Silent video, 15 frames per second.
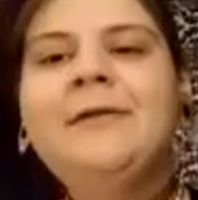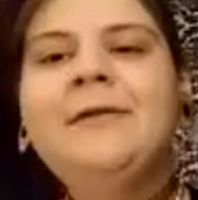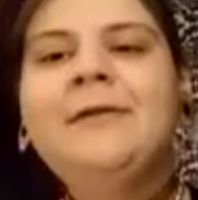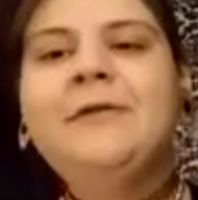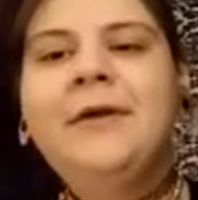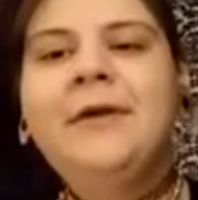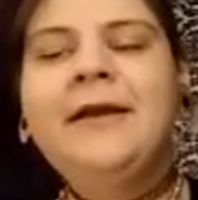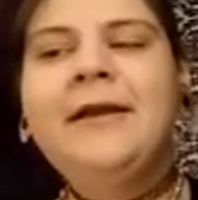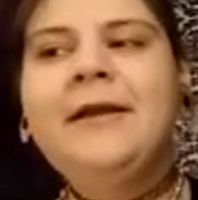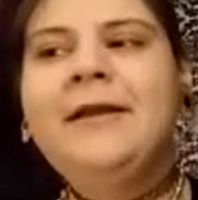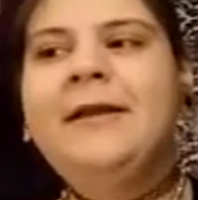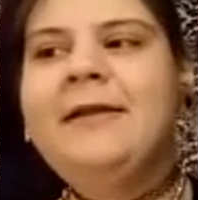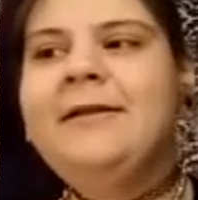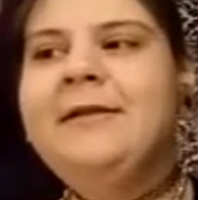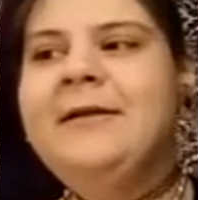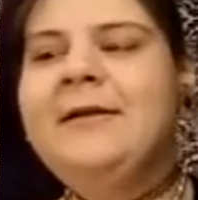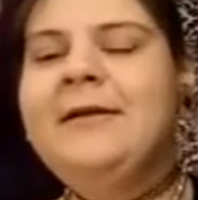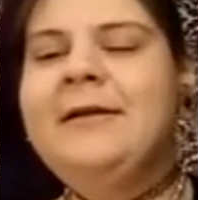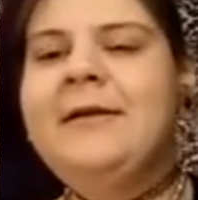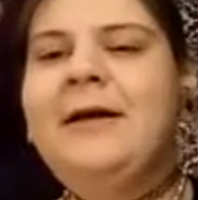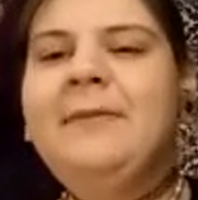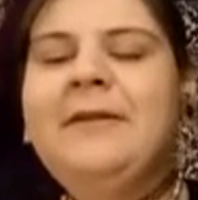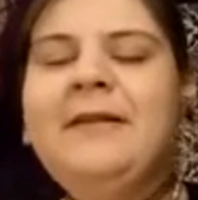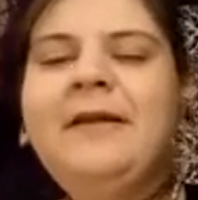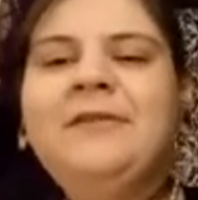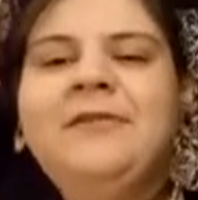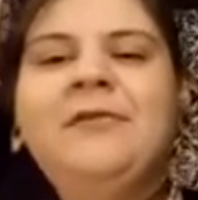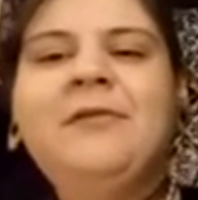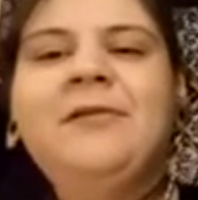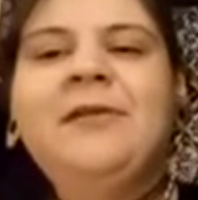right. And I mean, that
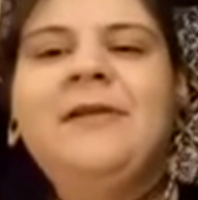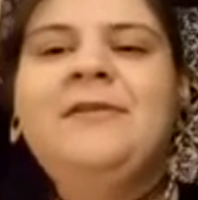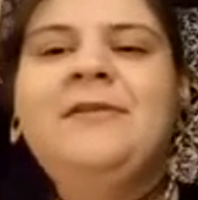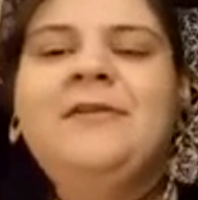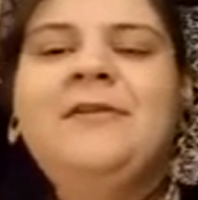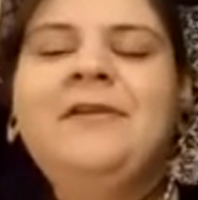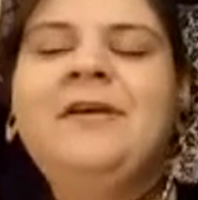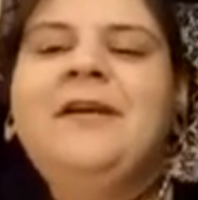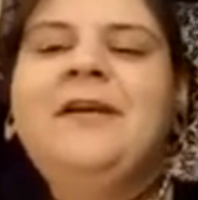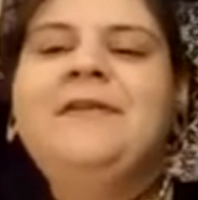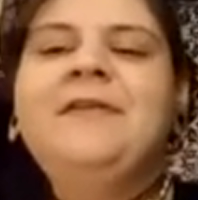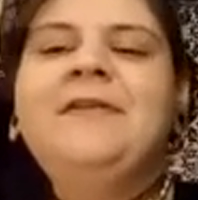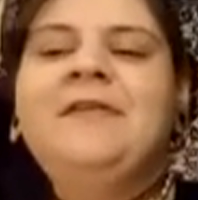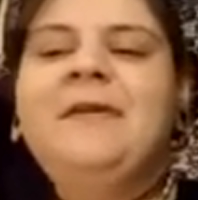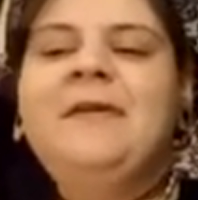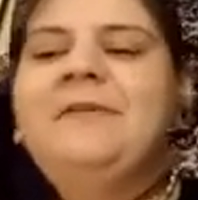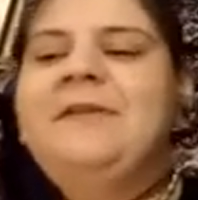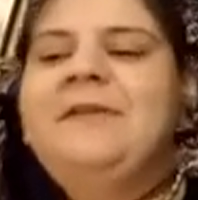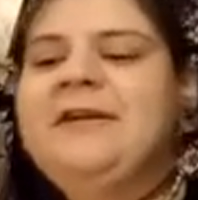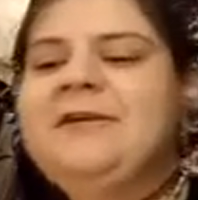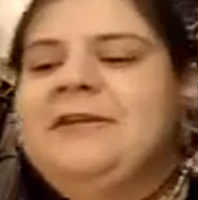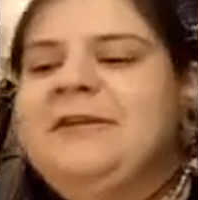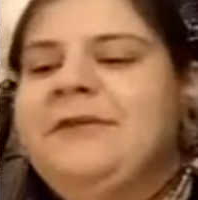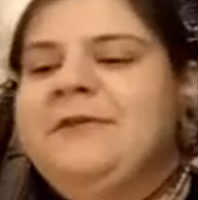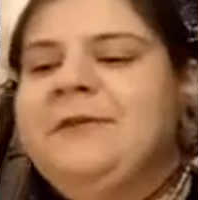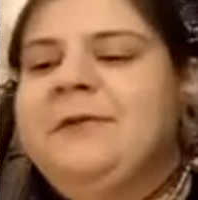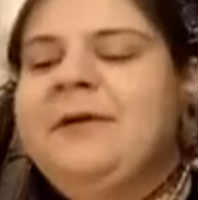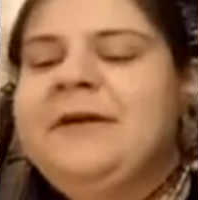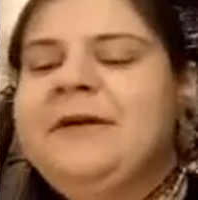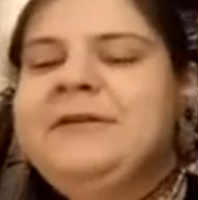sort of leads to kind of a subsection of a
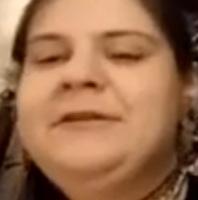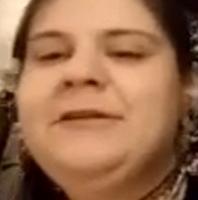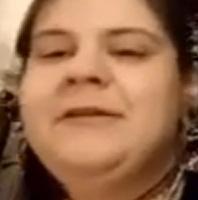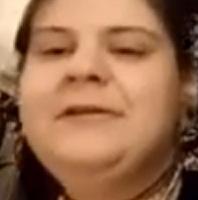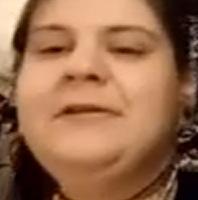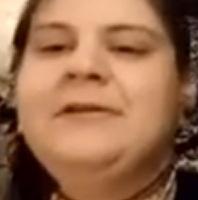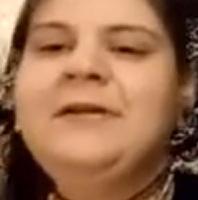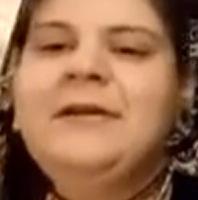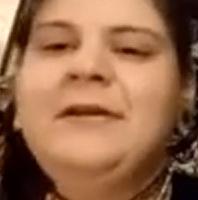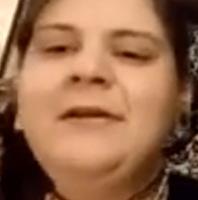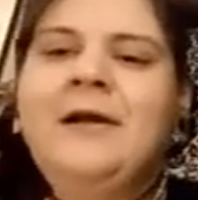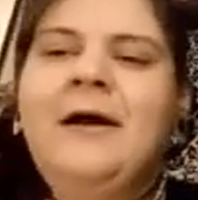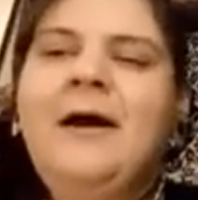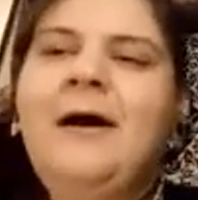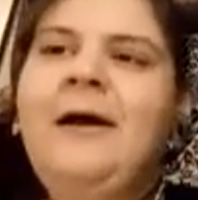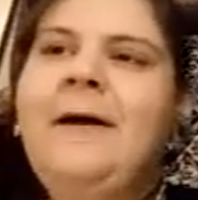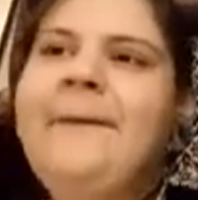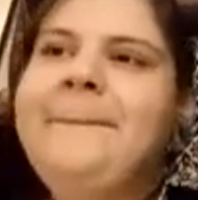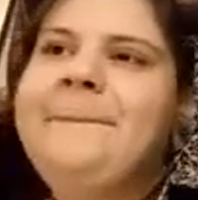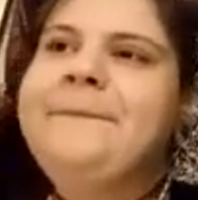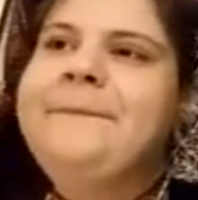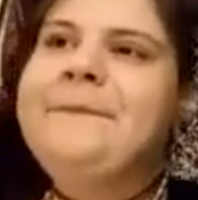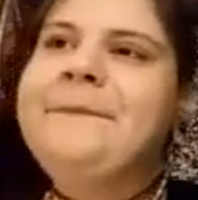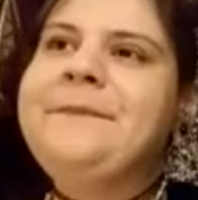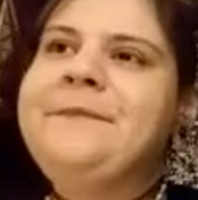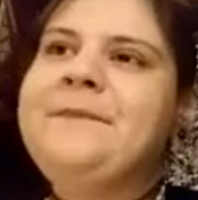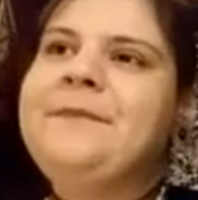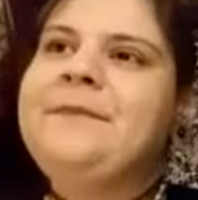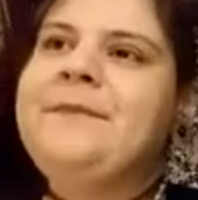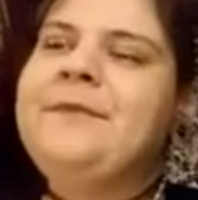question. Um,
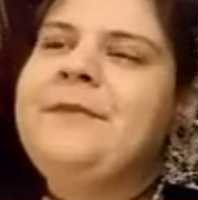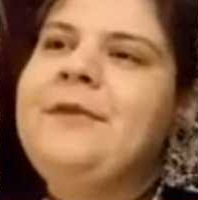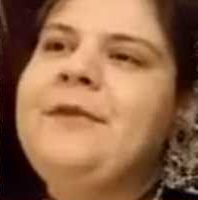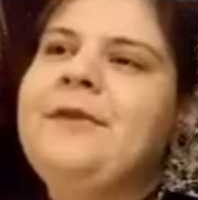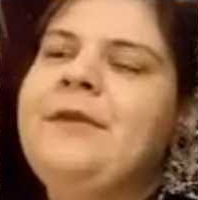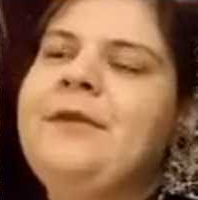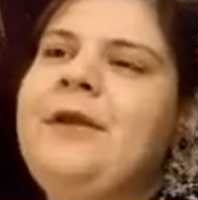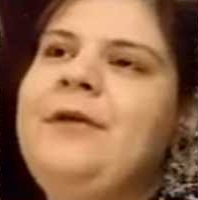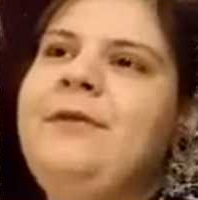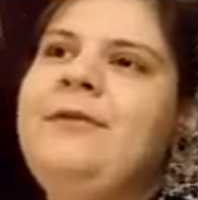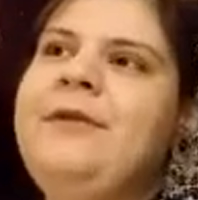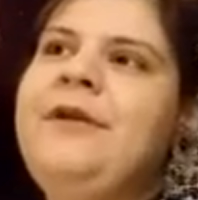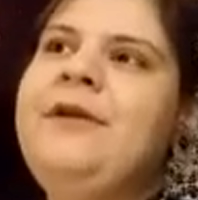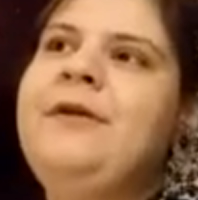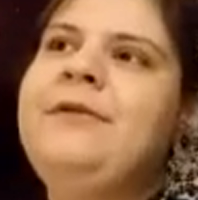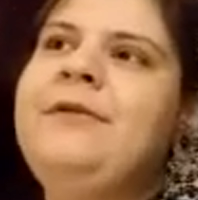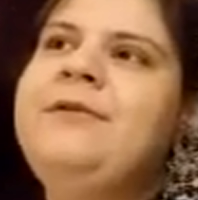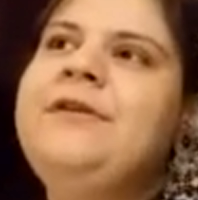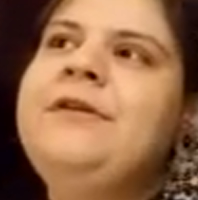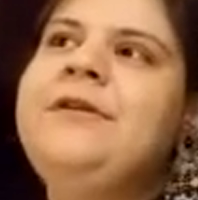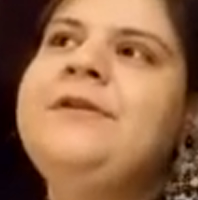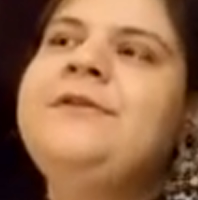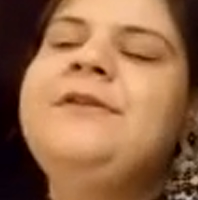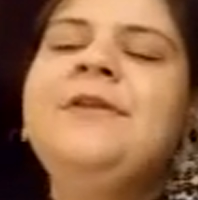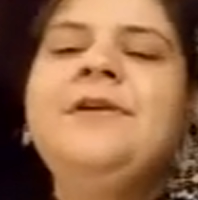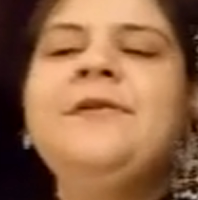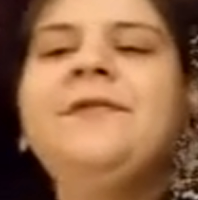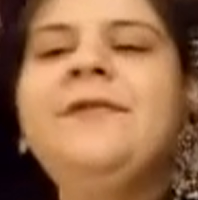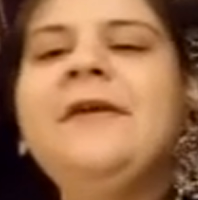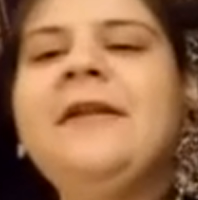you know, do you
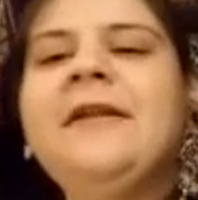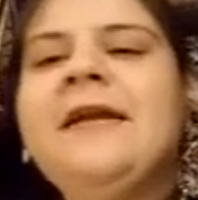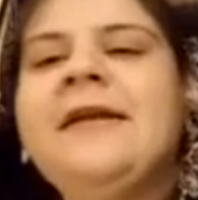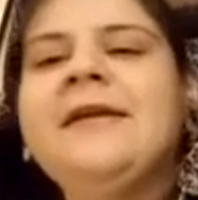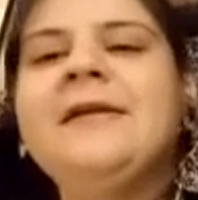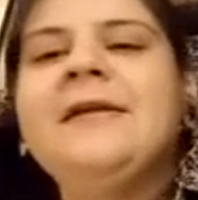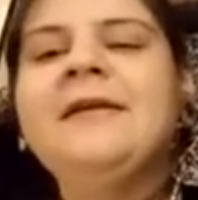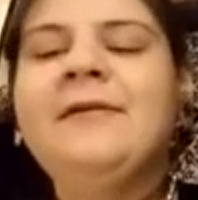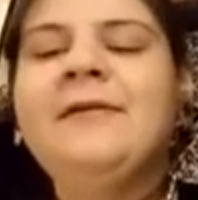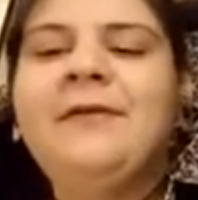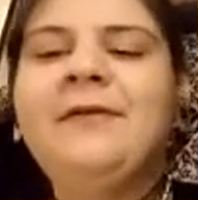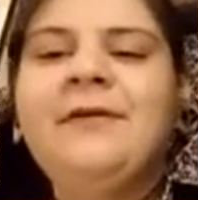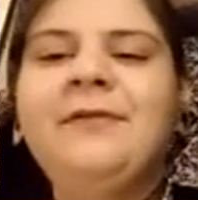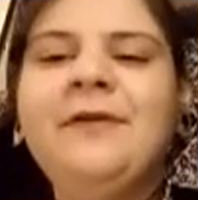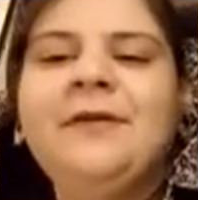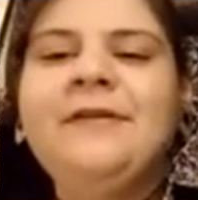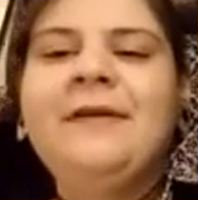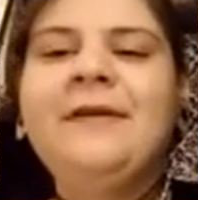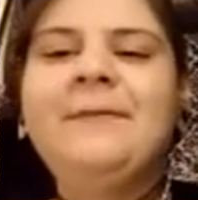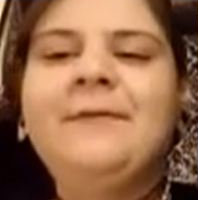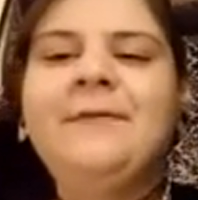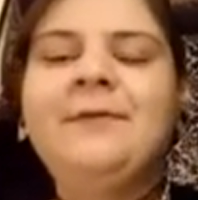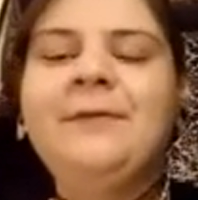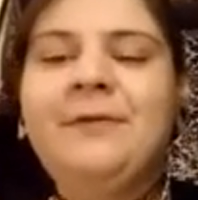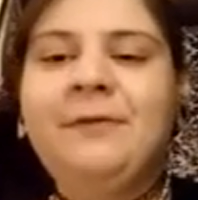feel like, for example,